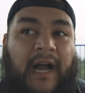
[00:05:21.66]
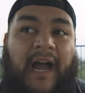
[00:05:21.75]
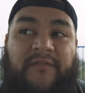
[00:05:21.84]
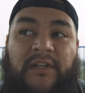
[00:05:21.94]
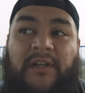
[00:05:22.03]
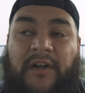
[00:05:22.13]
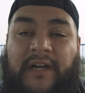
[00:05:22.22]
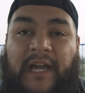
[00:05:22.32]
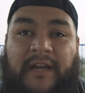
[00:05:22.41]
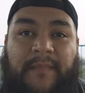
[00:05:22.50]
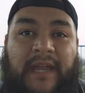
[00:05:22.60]
I have to learn
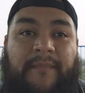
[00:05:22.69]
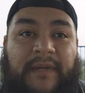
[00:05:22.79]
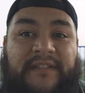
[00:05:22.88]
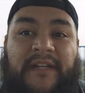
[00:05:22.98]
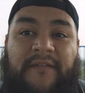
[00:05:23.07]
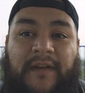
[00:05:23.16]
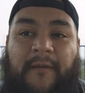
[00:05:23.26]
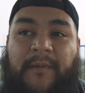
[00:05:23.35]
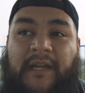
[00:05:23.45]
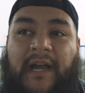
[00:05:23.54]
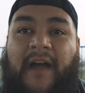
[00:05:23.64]
how to make myself
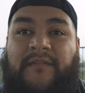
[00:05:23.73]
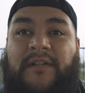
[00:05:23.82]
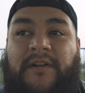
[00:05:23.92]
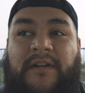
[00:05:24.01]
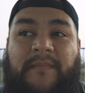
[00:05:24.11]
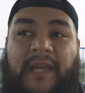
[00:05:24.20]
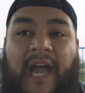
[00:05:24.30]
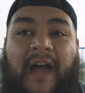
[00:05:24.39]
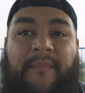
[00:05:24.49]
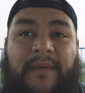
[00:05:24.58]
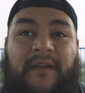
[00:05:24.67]
happy. I have to learn to be
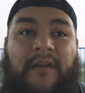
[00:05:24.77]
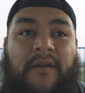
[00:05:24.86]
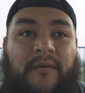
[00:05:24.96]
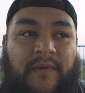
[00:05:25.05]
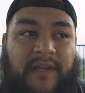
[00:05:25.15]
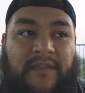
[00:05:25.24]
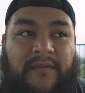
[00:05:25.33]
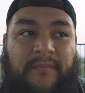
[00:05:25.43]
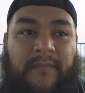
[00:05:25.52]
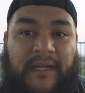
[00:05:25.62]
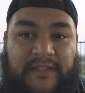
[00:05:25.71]
happy with
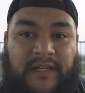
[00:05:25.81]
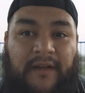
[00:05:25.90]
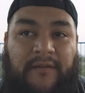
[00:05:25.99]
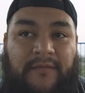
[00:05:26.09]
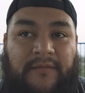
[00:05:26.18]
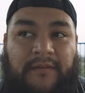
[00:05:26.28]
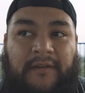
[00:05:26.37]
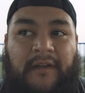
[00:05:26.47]
myself.